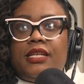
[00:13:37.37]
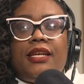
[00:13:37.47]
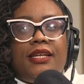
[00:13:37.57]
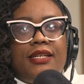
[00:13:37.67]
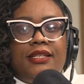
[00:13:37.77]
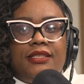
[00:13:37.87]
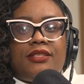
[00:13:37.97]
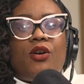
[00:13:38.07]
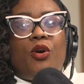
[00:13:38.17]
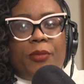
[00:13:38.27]
It is,
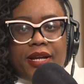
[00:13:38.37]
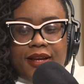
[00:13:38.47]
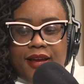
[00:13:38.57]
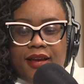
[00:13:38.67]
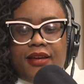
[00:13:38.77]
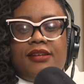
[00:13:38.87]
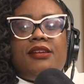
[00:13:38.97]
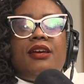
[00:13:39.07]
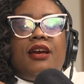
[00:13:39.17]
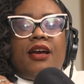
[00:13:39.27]
oh my God,
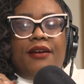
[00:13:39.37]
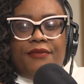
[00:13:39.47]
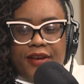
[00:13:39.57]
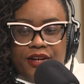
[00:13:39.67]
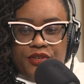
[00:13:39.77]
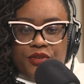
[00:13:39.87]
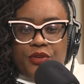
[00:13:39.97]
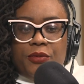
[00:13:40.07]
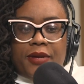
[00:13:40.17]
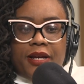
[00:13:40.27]
I found you
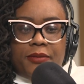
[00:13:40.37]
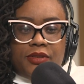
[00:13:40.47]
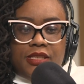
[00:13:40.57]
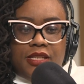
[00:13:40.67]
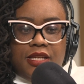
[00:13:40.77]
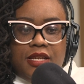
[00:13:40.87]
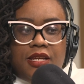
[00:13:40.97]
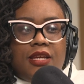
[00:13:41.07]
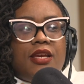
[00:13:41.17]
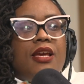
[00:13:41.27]
through Bible
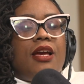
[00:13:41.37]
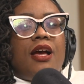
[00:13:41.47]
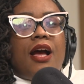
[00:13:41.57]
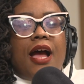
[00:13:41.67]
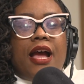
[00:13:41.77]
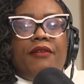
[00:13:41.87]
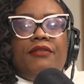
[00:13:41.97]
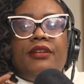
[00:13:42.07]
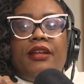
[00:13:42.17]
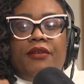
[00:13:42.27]
tea. I've
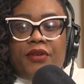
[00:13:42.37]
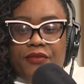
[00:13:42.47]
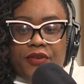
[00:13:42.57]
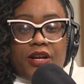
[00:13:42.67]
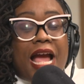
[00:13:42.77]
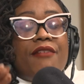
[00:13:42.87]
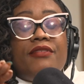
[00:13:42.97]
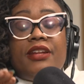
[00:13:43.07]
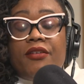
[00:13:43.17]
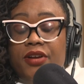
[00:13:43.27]

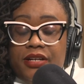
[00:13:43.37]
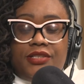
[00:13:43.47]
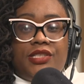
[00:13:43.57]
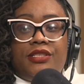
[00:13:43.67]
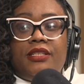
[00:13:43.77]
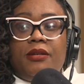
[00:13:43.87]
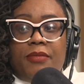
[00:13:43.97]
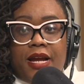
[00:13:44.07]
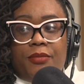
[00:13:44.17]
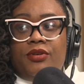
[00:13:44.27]
never understood the
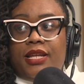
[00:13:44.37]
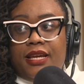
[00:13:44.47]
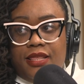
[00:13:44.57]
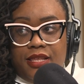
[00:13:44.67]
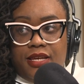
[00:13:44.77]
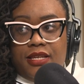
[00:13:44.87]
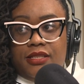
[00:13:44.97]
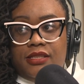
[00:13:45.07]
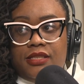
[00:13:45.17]
Bible like this.